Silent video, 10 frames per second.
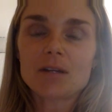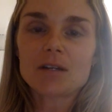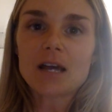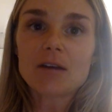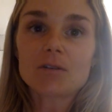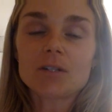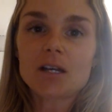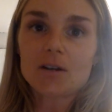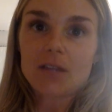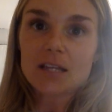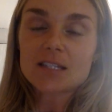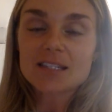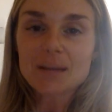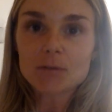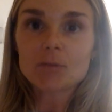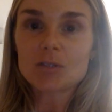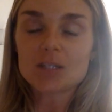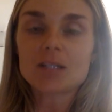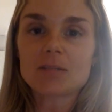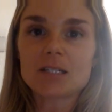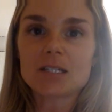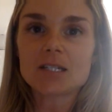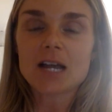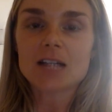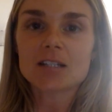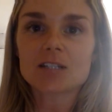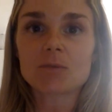not only are they susceptible to the Bt toxins,